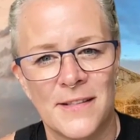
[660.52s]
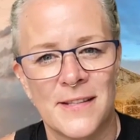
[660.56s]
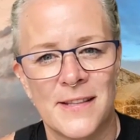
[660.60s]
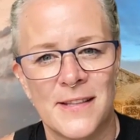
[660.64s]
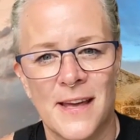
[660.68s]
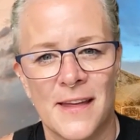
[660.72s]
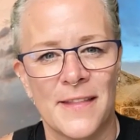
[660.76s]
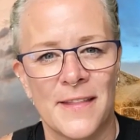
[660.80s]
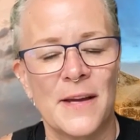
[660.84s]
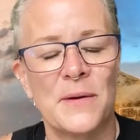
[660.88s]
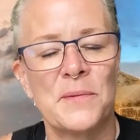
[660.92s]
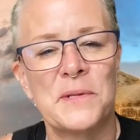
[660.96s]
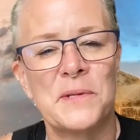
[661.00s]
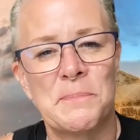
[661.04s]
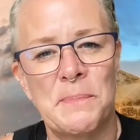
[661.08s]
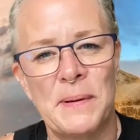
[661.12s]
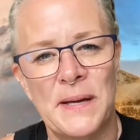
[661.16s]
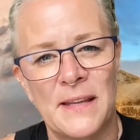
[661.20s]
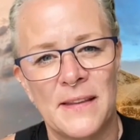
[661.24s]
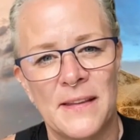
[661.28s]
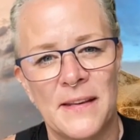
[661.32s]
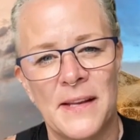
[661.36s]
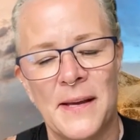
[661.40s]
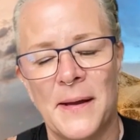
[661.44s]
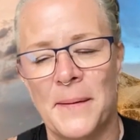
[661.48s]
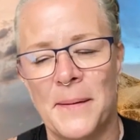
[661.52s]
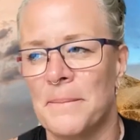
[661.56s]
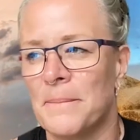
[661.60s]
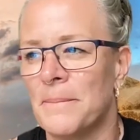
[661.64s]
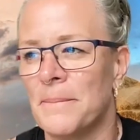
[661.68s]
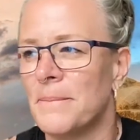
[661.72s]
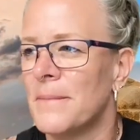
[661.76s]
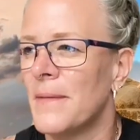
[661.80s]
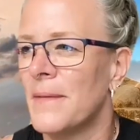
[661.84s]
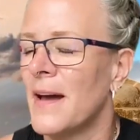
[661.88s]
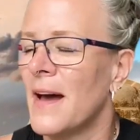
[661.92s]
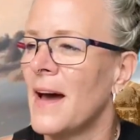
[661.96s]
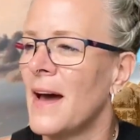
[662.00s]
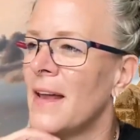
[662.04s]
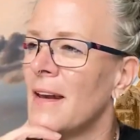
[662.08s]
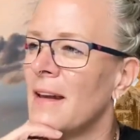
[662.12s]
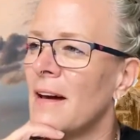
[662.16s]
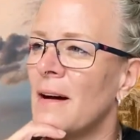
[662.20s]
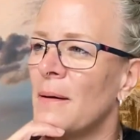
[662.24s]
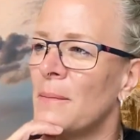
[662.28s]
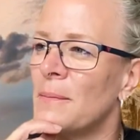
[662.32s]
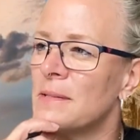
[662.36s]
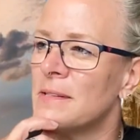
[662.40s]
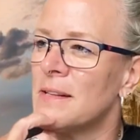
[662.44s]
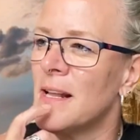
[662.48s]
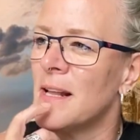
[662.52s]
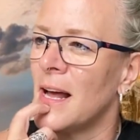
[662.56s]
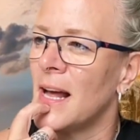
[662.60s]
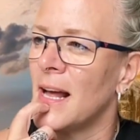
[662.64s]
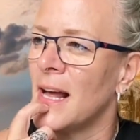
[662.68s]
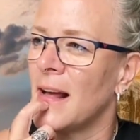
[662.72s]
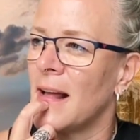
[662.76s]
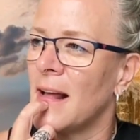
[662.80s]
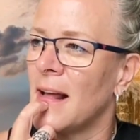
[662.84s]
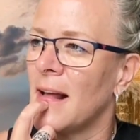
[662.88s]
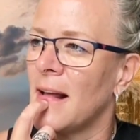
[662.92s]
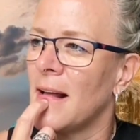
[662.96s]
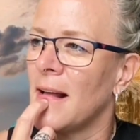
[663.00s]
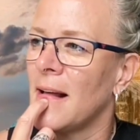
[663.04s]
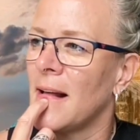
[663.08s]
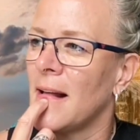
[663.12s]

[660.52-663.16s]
to the other. It was bigger than him. And I was like,